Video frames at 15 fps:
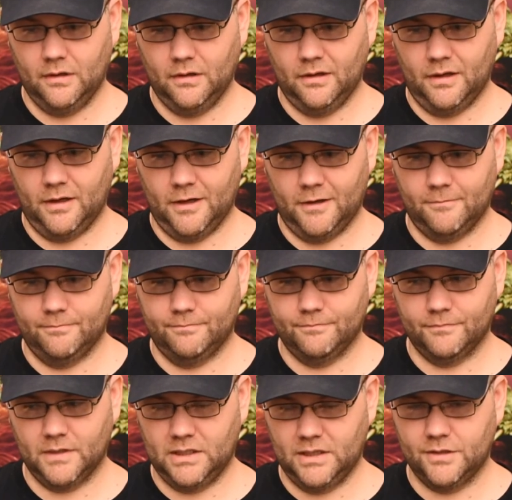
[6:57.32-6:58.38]

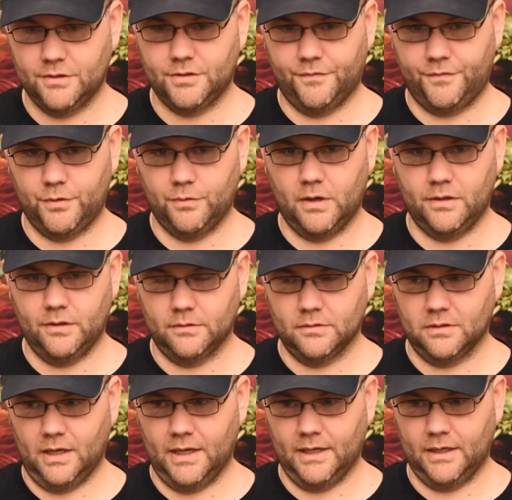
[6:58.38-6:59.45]
And there's a few others
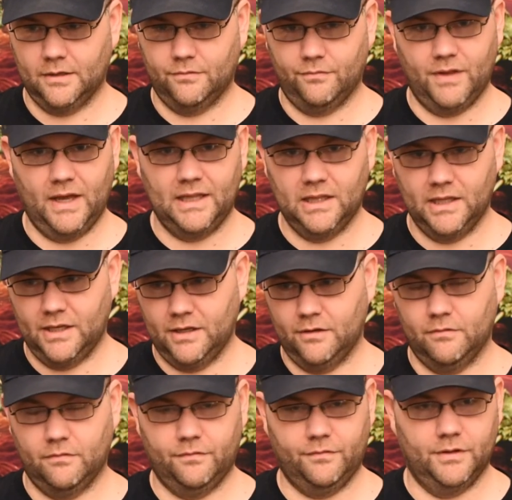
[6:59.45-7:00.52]
like They
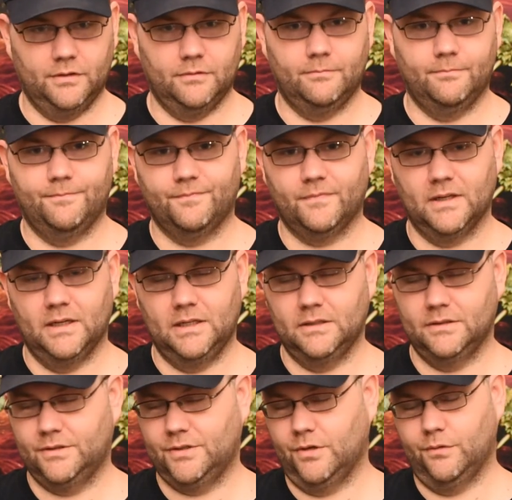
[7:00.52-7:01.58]
Live.
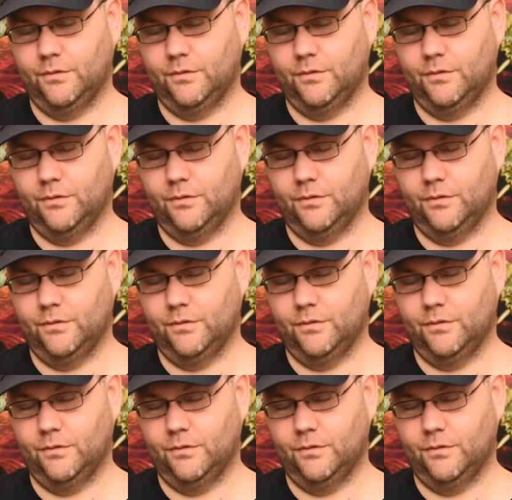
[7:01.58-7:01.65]
And so,